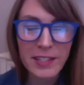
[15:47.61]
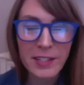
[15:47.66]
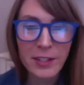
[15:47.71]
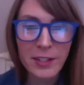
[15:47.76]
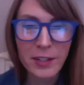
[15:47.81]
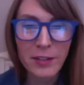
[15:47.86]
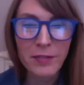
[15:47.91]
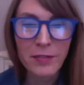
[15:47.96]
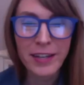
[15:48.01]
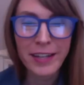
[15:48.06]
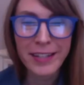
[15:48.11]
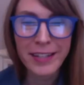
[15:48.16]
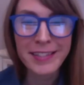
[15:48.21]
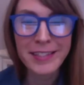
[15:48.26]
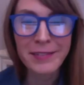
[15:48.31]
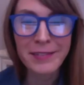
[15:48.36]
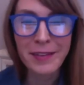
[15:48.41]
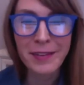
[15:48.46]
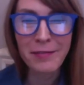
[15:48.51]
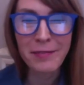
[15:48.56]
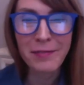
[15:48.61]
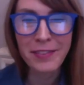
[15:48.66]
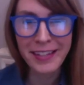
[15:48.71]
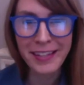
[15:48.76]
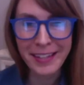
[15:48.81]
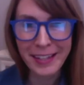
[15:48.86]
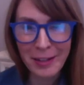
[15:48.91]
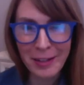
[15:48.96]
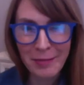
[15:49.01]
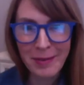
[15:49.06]
good advice of
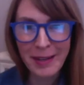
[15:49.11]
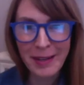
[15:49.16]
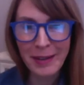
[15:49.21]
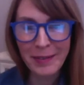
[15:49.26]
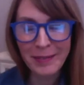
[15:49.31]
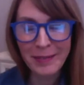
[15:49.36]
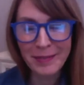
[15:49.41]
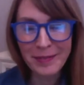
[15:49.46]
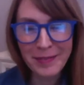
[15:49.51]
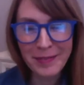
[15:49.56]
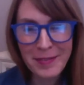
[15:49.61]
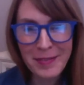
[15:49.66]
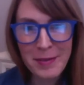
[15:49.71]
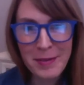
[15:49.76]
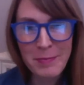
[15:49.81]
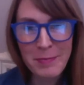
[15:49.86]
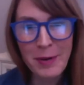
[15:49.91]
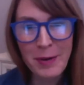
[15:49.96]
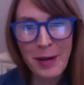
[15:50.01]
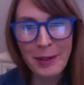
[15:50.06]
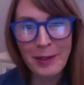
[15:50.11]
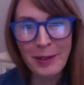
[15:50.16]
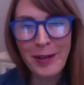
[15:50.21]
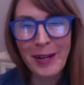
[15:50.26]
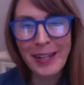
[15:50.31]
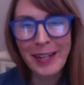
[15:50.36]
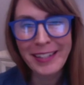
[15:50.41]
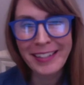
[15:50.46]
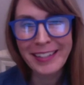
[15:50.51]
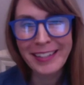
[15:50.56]
thinking about the broader
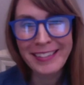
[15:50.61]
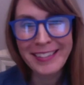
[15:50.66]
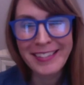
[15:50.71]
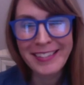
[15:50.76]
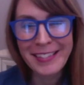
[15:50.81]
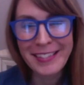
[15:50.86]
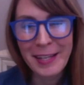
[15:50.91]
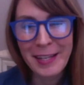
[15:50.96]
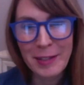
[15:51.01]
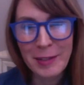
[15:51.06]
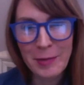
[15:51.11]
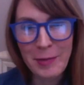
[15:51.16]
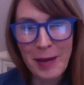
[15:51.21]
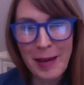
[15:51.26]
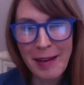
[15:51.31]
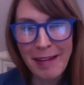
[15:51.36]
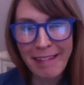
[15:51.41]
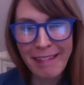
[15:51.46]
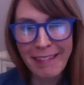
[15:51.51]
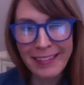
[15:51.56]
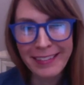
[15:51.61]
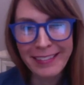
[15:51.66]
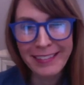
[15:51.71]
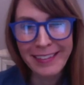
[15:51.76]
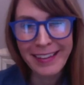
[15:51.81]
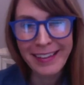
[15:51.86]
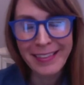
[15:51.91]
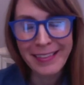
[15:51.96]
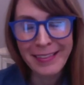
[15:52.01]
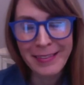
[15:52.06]
audience as well,
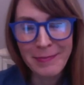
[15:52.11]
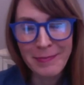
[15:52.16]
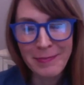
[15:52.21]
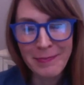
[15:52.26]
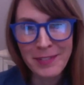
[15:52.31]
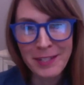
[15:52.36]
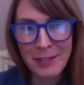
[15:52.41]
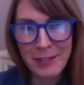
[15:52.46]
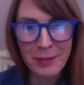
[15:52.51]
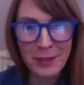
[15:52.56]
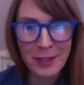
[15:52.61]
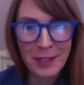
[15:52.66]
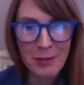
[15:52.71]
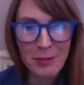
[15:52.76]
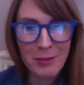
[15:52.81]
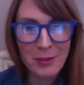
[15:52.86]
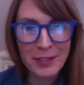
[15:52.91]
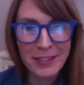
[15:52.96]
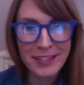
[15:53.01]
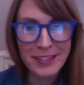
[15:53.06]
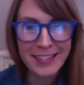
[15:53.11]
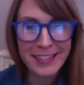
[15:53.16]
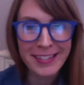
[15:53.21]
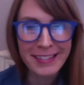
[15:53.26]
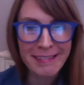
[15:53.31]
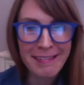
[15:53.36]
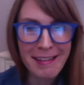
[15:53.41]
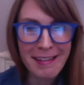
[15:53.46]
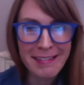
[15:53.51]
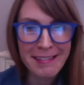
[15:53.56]
and different interests
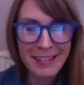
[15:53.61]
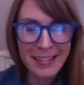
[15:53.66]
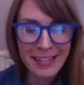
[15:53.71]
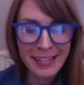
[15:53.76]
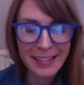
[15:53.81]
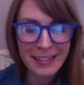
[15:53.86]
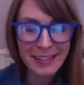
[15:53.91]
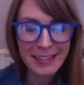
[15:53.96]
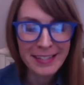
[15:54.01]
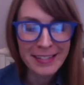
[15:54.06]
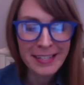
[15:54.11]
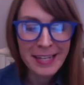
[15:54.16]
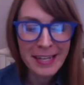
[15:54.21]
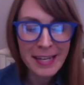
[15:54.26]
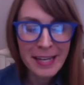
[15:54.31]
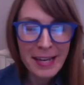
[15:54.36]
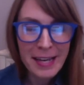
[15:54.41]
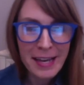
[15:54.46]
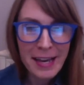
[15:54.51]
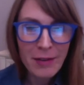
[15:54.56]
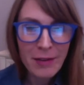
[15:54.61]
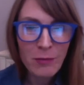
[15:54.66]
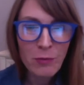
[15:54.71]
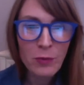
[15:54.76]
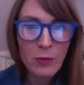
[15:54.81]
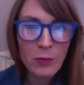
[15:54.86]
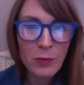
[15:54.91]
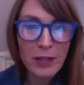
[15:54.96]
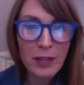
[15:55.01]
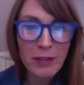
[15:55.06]
and needs.
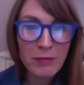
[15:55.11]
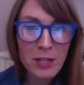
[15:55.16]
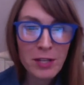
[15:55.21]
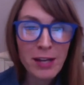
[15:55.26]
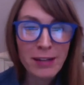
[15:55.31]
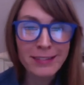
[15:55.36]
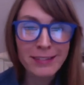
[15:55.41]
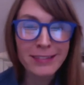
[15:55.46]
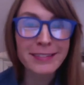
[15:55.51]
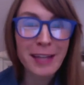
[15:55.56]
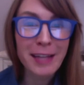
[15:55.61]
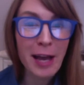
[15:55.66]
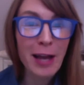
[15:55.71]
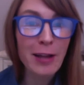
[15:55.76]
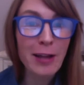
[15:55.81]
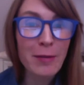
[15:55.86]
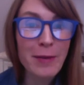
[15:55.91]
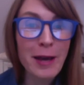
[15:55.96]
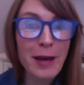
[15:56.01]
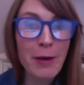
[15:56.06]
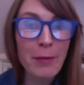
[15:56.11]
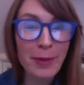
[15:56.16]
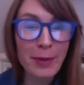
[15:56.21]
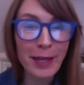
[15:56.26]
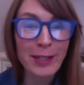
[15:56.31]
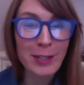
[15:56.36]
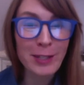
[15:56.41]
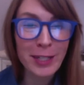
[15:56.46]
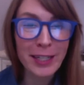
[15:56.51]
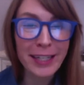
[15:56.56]
We've talked a lot about
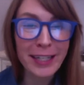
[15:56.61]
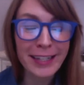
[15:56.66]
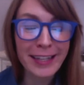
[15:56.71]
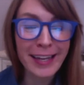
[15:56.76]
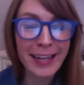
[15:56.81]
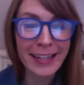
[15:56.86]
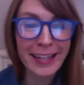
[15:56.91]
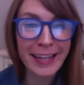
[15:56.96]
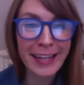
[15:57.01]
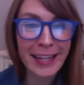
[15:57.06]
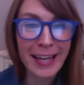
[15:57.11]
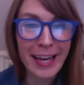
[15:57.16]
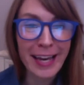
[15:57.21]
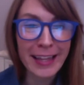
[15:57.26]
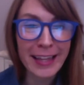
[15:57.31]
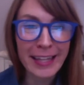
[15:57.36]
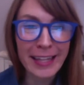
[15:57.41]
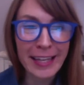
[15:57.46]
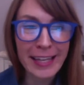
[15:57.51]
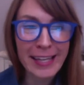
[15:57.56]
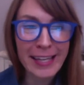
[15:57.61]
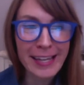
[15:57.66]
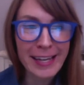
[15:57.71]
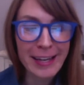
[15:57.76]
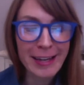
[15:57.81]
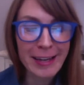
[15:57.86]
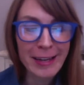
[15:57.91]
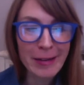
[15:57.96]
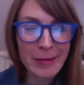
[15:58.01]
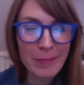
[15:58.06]
pitching, and I think
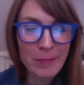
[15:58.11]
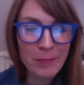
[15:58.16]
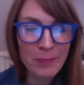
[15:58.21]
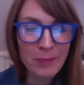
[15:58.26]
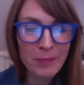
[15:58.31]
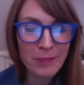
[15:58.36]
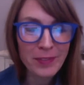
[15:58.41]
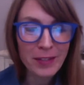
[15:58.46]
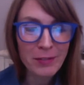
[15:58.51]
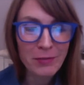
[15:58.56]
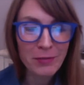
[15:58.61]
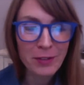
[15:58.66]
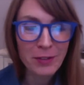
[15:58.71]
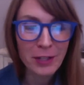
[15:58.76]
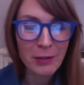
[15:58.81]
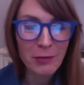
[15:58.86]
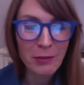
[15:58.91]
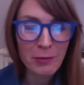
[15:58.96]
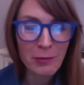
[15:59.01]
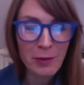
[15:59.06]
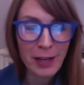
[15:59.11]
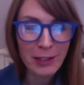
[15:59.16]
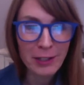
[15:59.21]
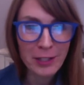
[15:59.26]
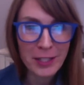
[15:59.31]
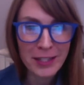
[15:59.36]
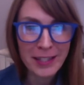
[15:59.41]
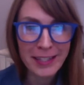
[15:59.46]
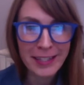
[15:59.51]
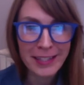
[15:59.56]
for anyone
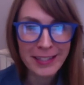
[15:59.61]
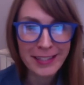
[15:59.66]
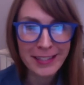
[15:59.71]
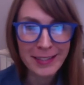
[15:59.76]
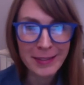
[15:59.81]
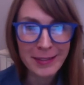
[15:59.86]
watching this,